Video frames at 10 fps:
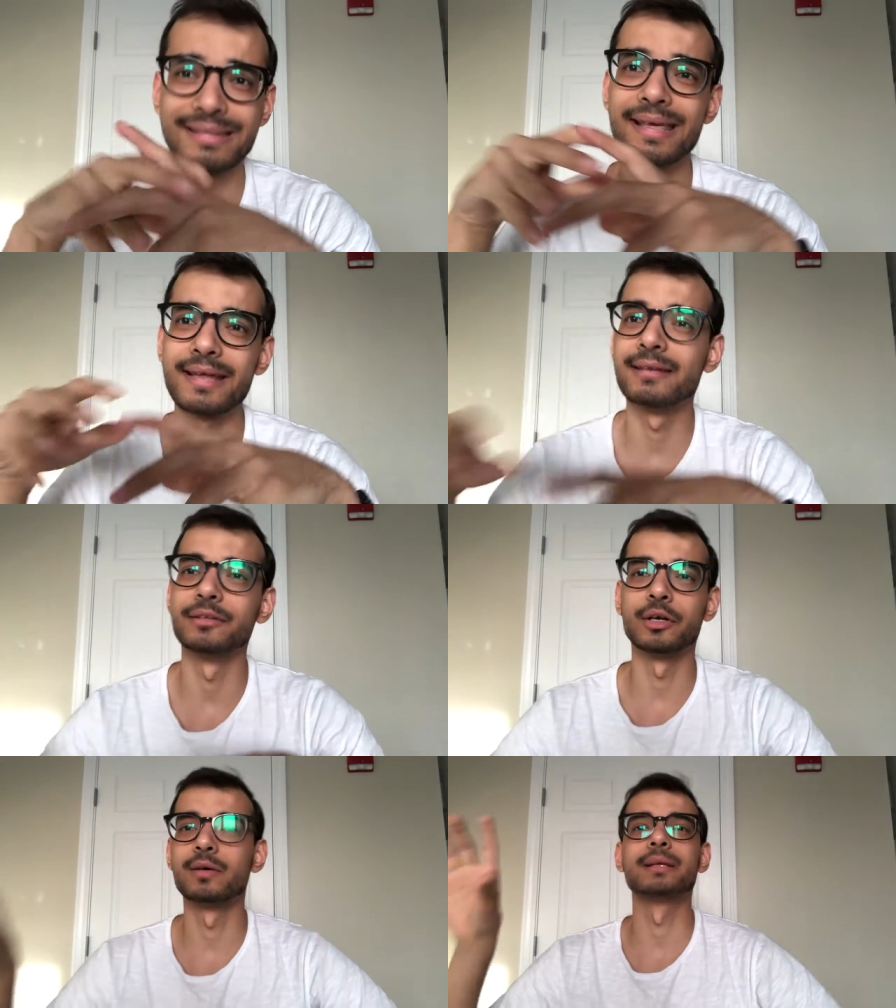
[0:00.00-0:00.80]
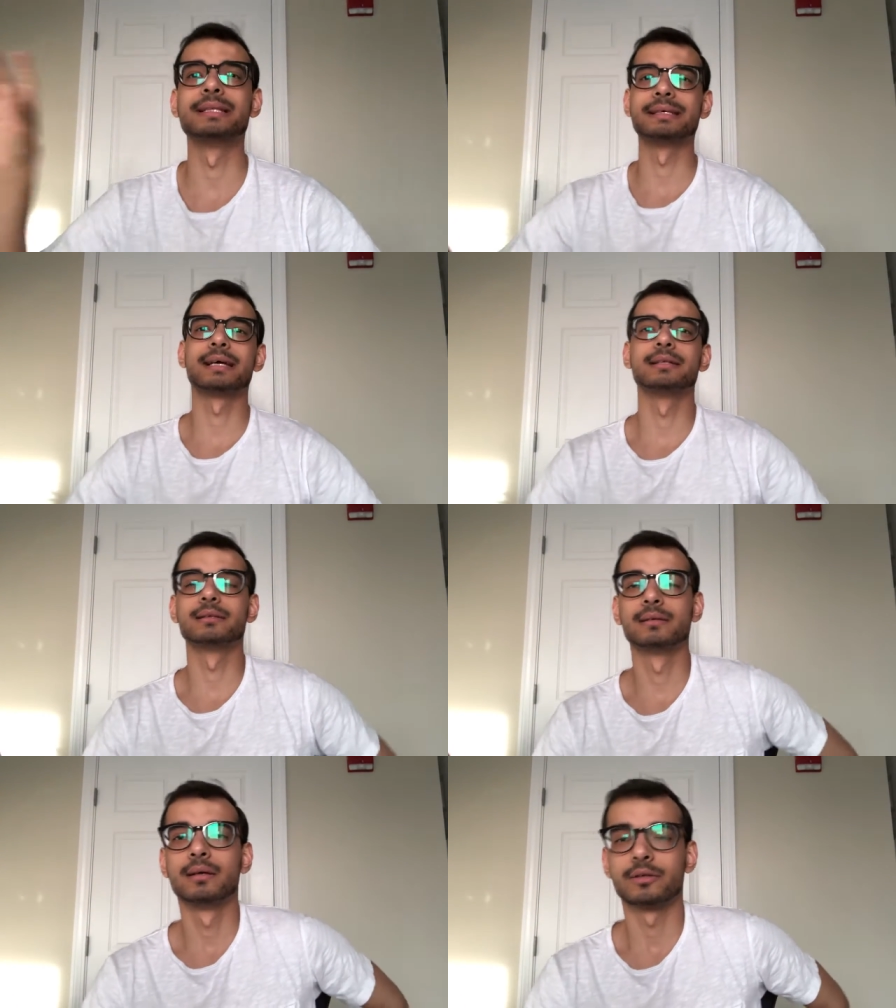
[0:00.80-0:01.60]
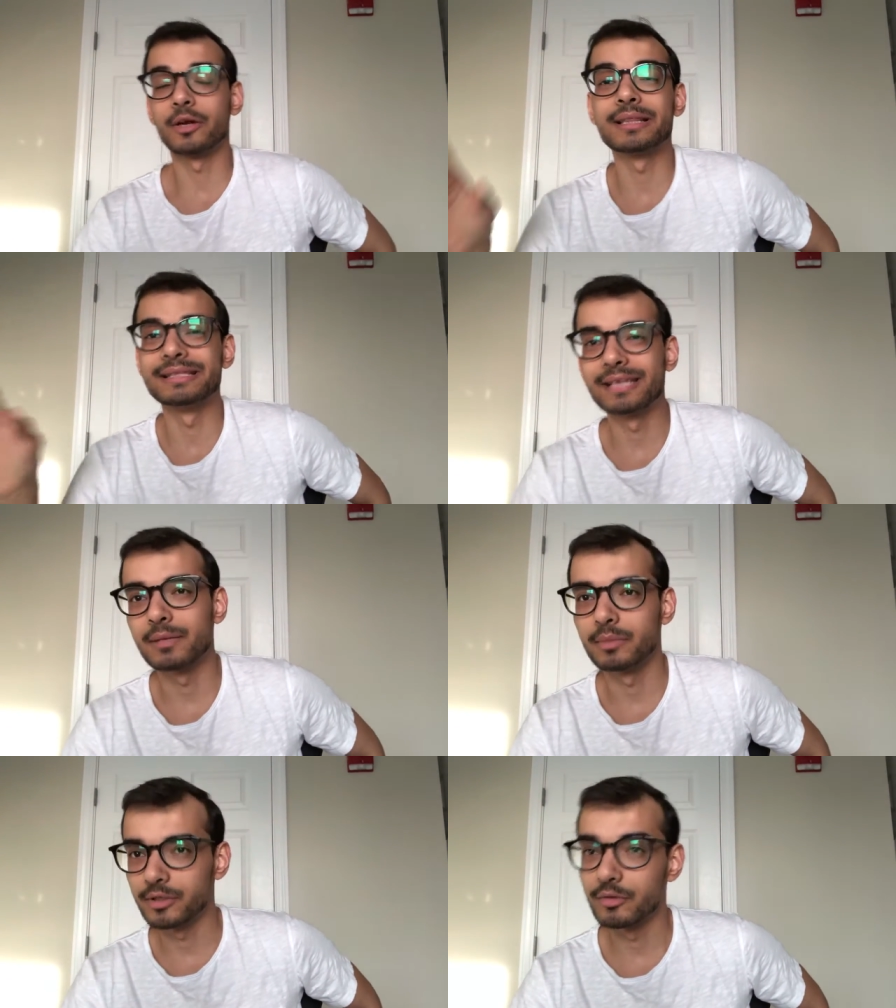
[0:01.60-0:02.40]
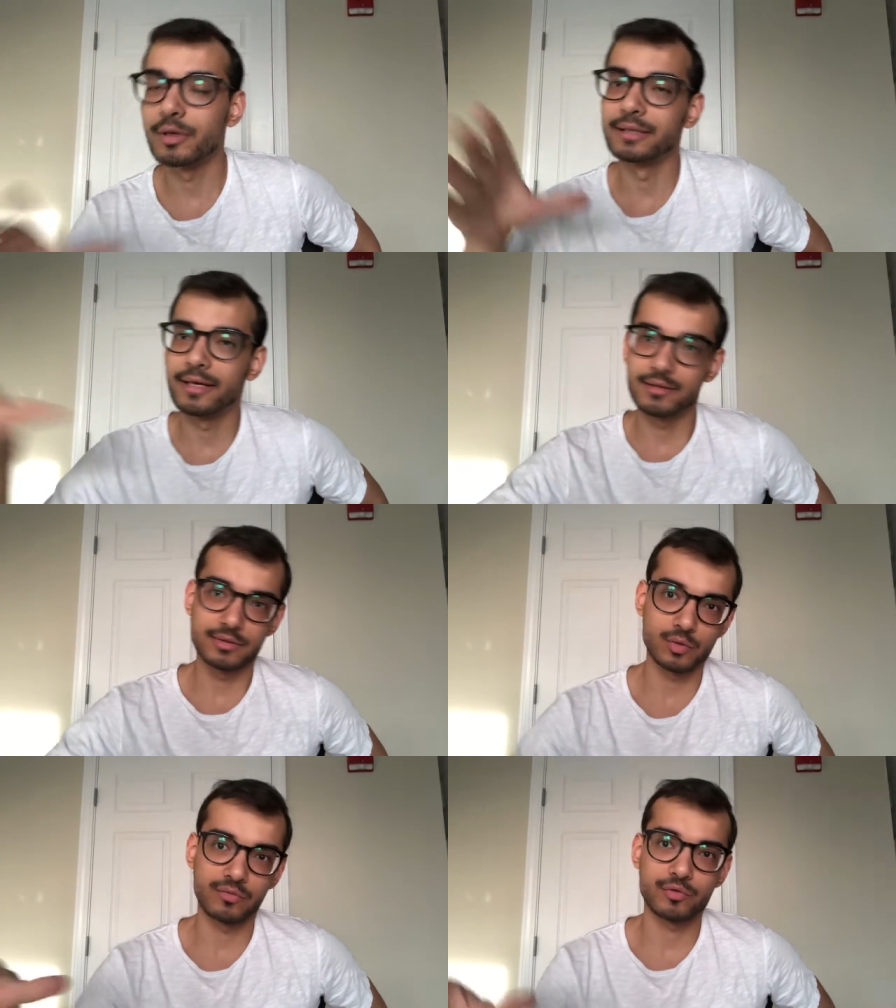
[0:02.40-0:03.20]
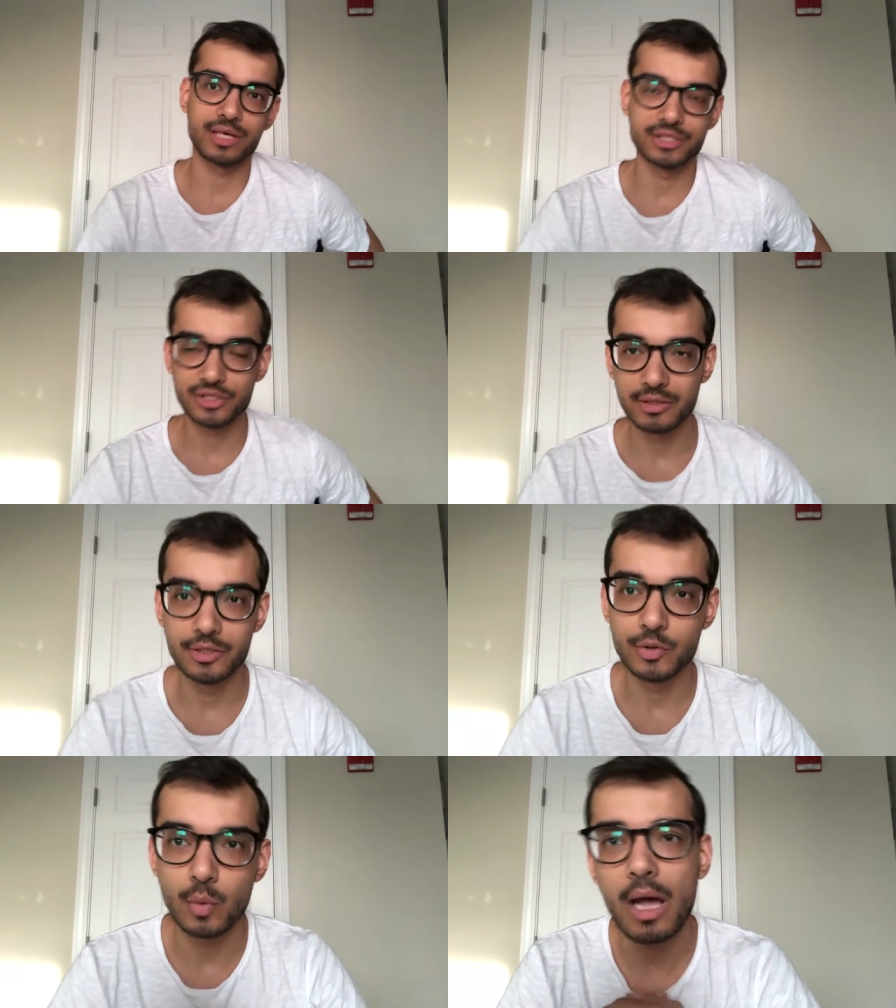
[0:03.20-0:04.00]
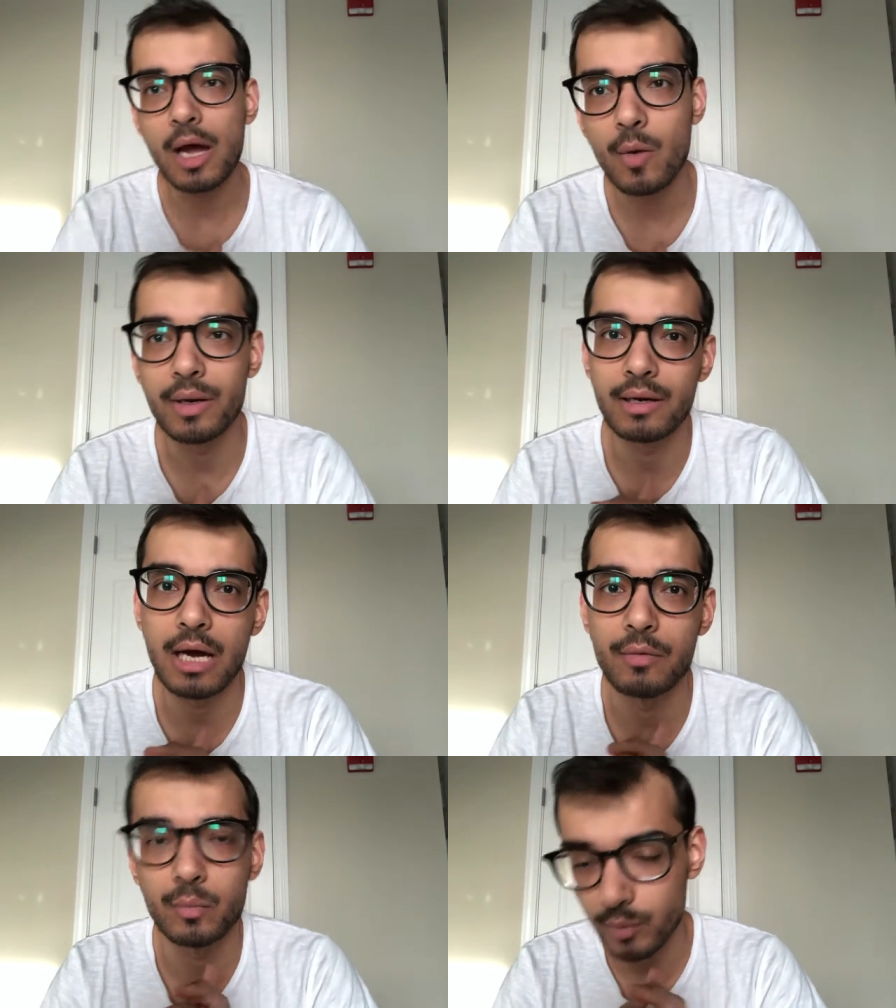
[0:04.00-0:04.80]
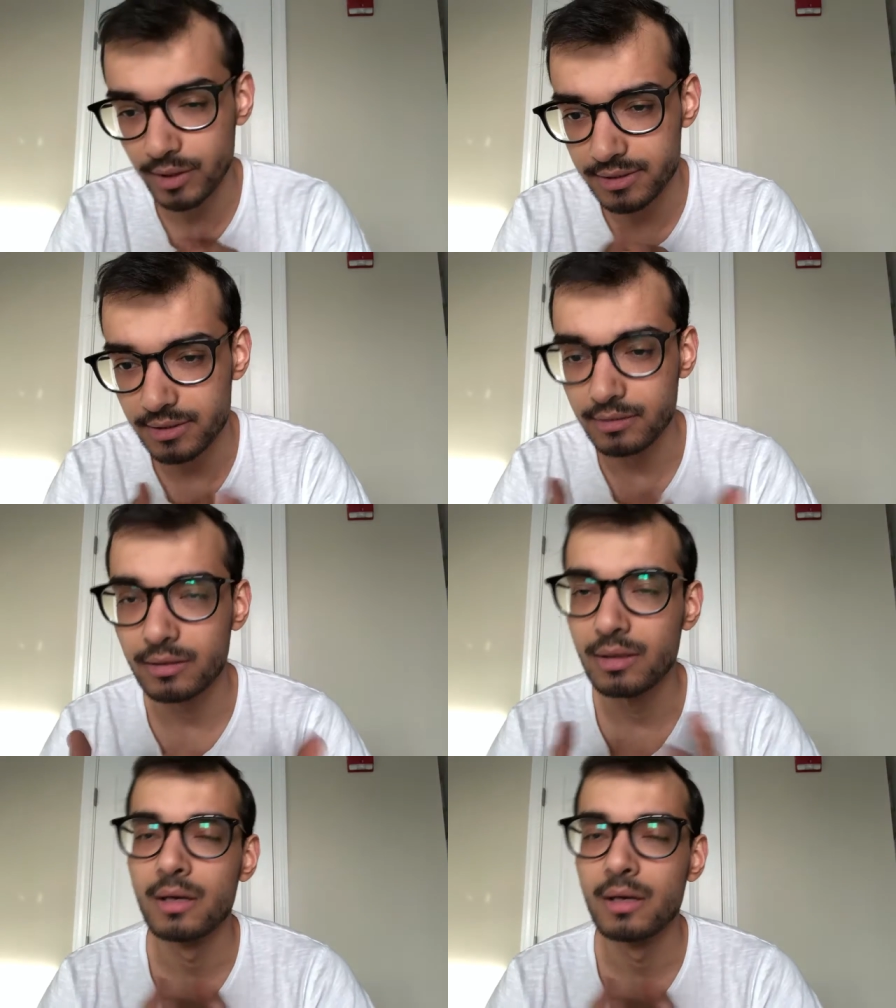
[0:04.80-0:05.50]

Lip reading: then in the end, not in the end, but and then sort of transition into how it works, and